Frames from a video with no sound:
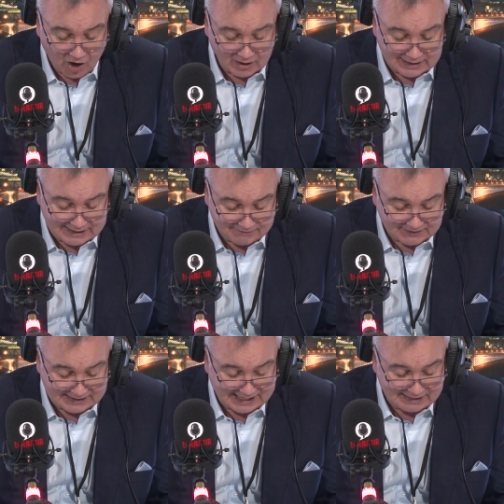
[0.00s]
are
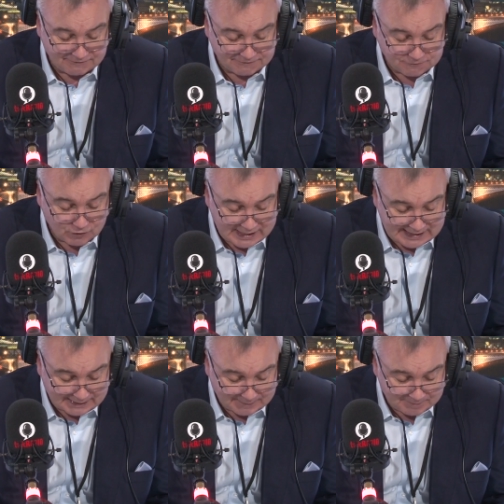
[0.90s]
living in
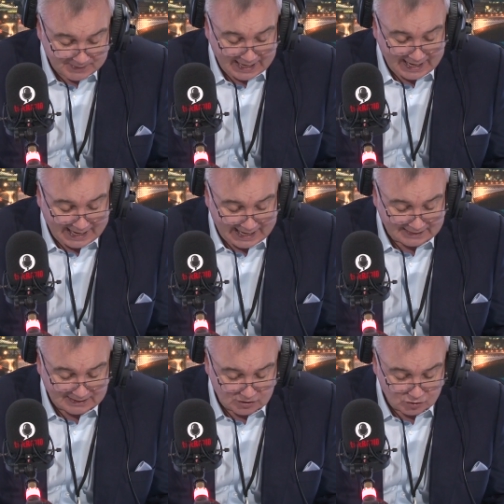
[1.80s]
freedom
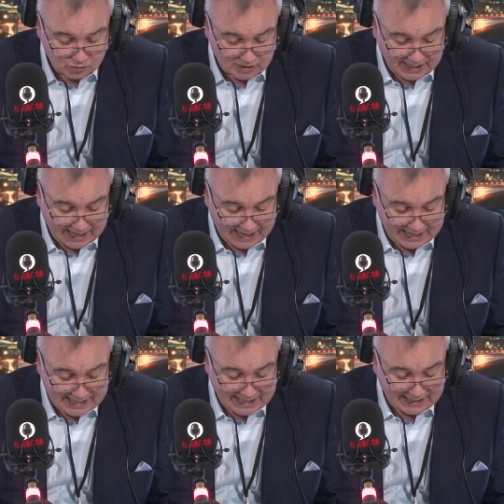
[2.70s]
in the
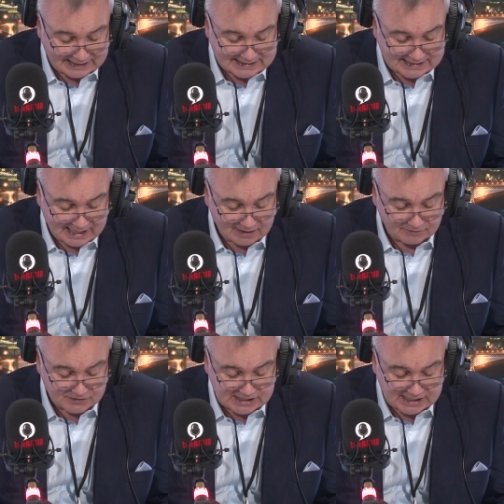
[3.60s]
UK instead
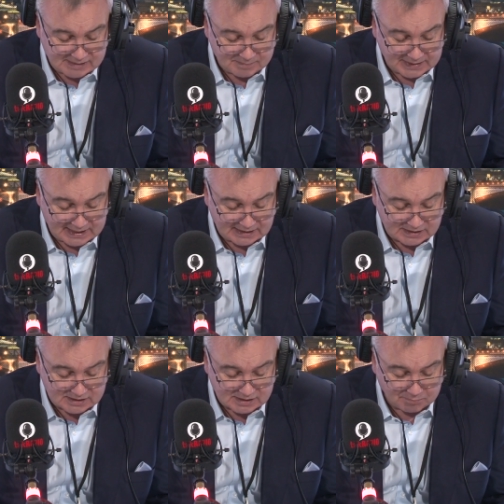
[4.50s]
of de
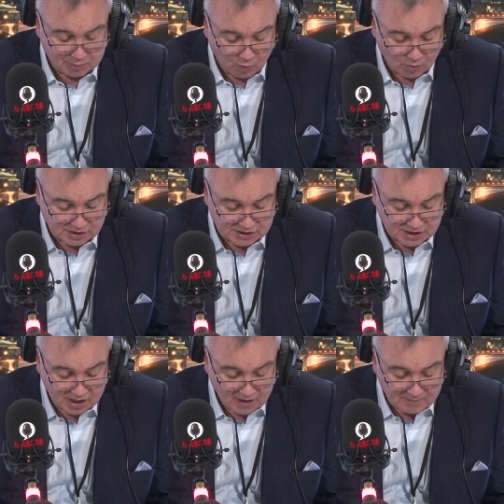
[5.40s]
being deported.
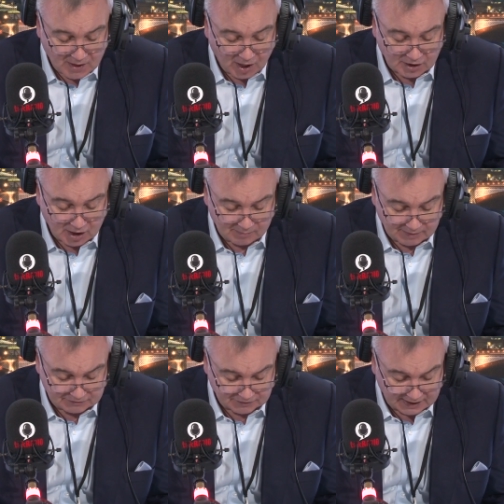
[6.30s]
How come,
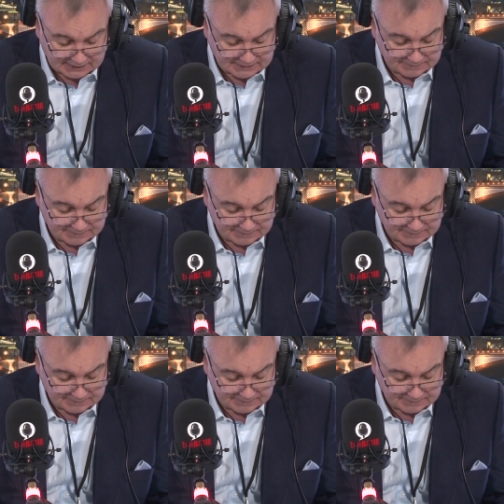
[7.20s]
my friend?